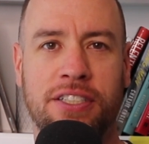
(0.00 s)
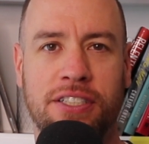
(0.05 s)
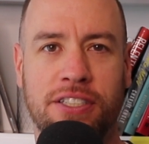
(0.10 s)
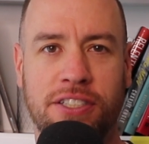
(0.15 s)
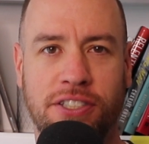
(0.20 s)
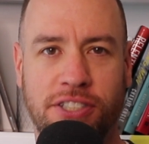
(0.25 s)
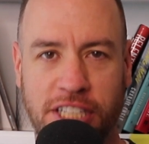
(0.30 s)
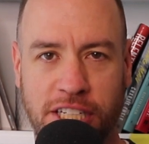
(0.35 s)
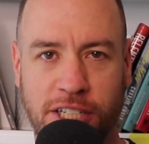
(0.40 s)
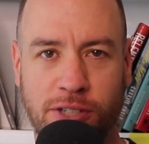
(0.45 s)

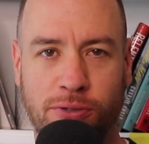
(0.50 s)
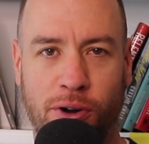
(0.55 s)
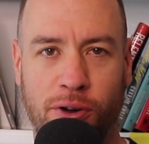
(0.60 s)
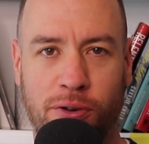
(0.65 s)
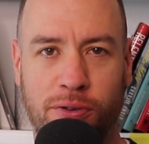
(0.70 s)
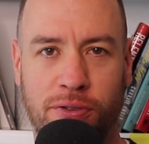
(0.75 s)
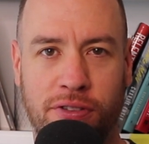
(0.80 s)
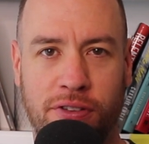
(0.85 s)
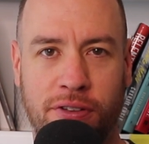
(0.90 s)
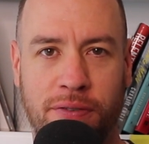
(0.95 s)
seek
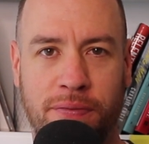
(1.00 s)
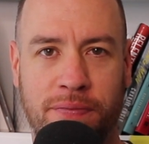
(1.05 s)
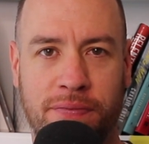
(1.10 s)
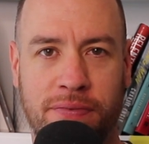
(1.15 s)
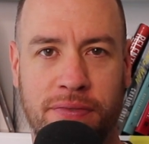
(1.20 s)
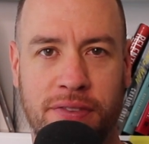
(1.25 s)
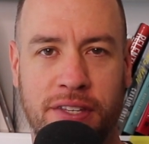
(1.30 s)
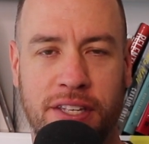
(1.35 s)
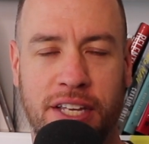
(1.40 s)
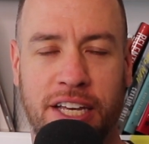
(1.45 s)
growth,
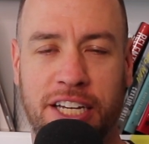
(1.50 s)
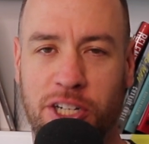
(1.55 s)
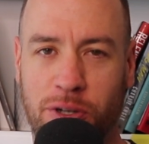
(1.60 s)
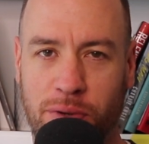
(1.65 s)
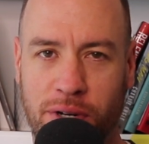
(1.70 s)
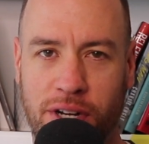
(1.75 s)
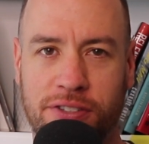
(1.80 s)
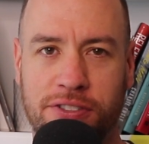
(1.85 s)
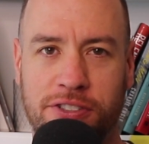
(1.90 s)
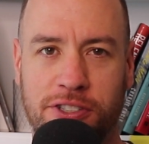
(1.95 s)
and you know
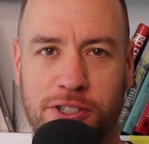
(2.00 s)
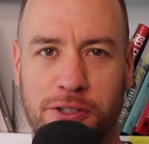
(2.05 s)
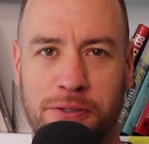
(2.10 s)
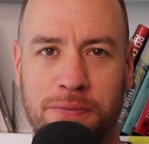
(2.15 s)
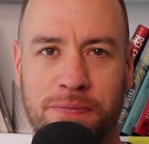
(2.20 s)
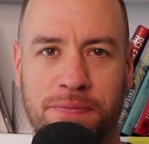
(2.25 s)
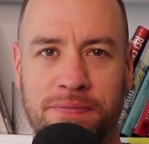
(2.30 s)
what else to do.